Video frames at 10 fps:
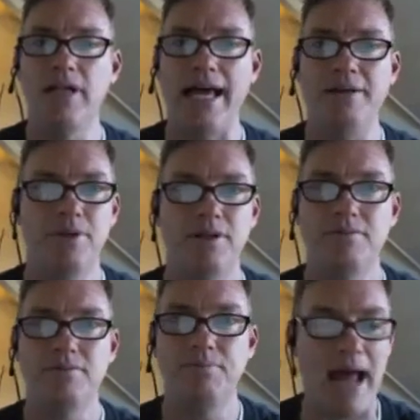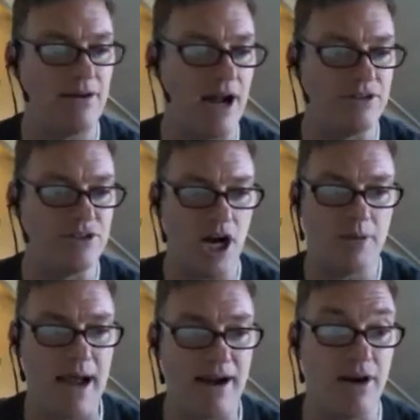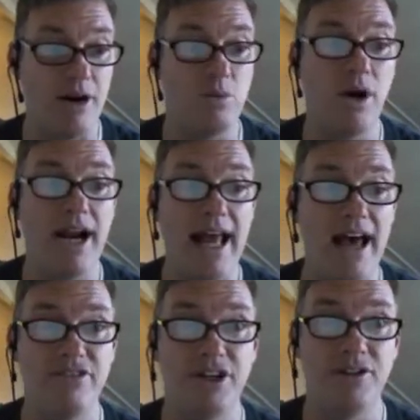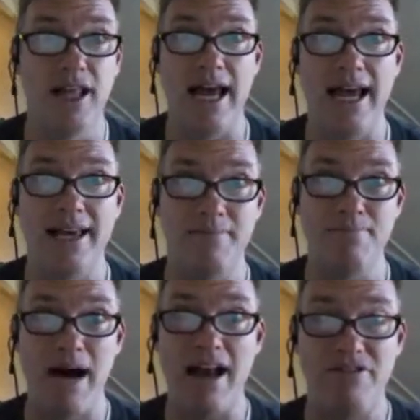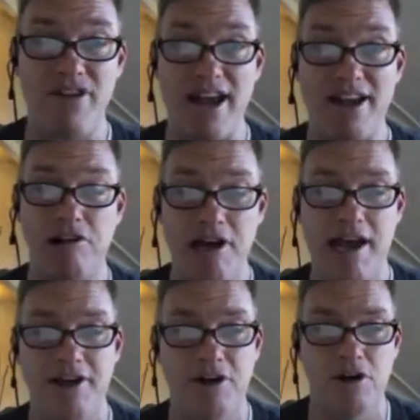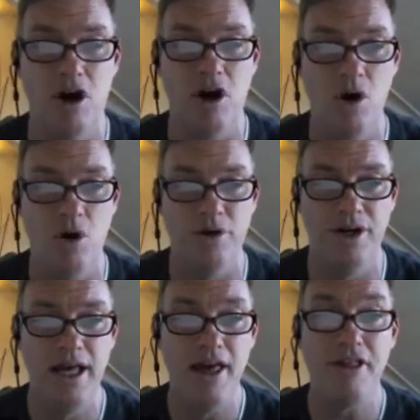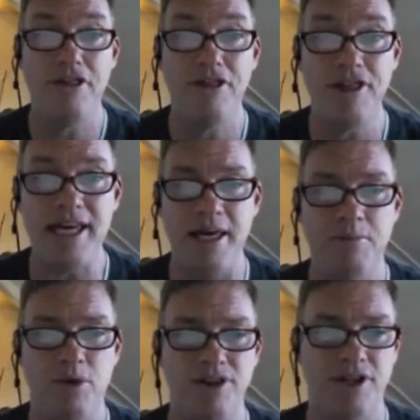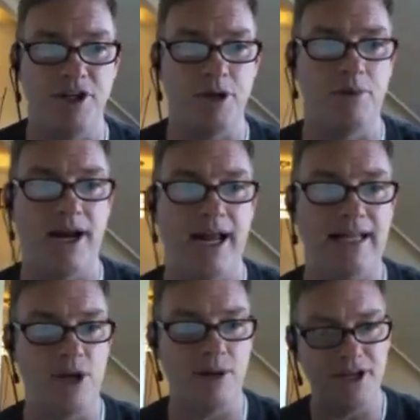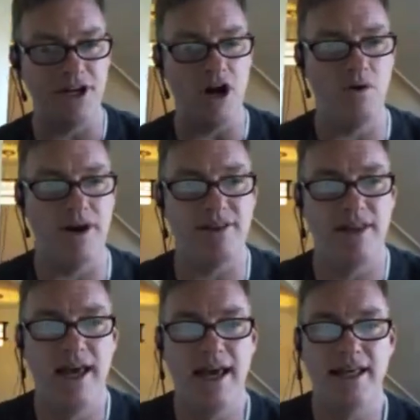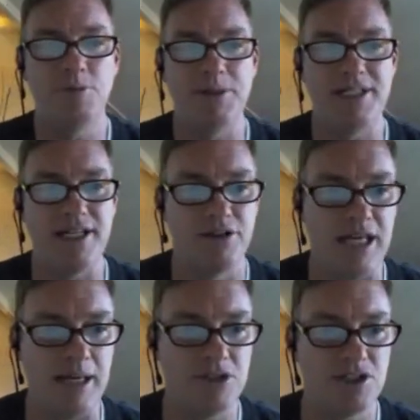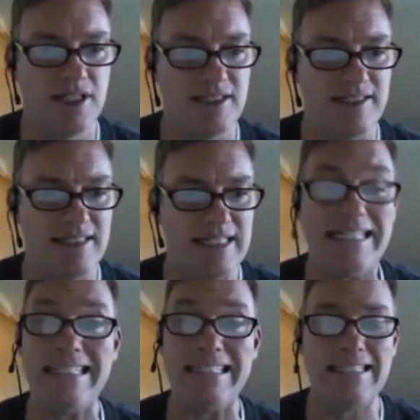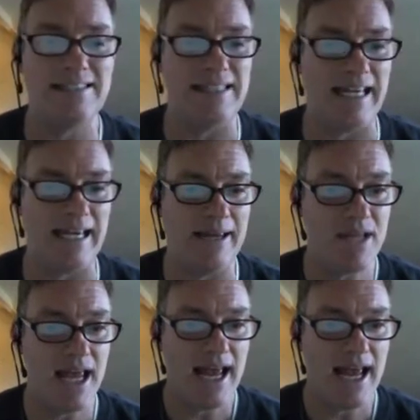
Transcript: light background, dark background, whatever you'd like, and modify and create your own theme within your brain. So I'm going to go with this particular theme just because it's easy to see.